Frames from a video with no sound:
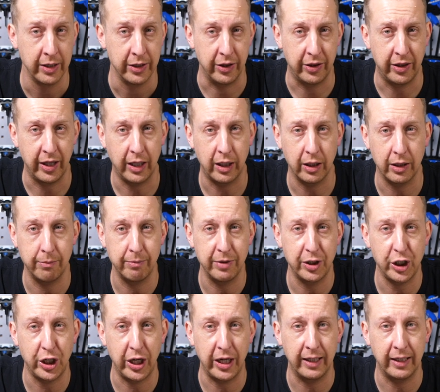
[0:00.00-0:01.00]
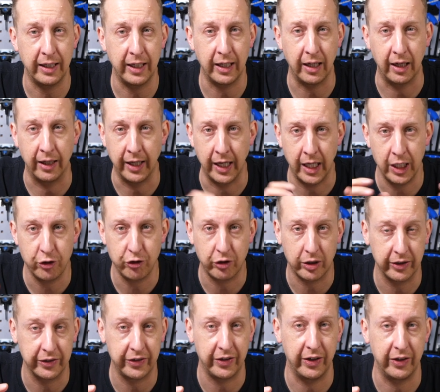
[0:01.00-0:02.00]
You think of the machining and
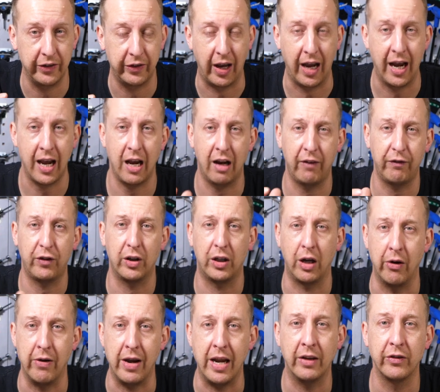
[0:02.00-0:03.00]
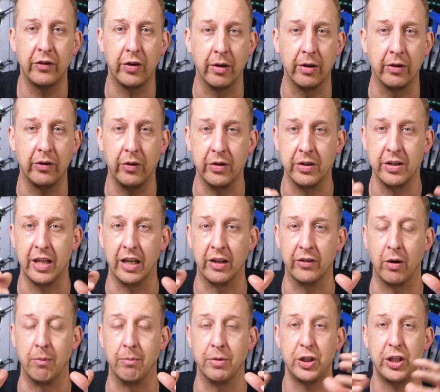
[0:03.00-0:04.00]
intricacies that have to go into doing
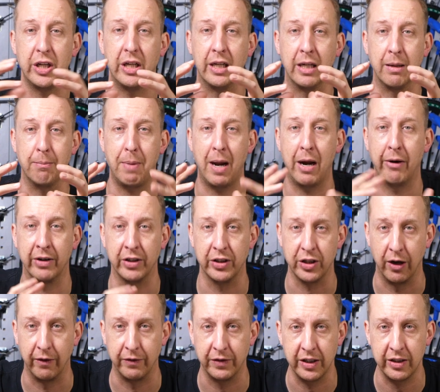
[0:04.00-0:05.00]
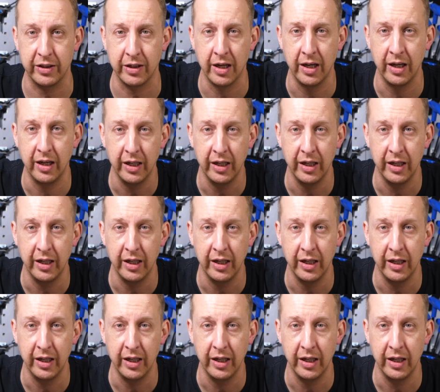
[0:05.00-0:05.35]
things like machining bearing surfaces.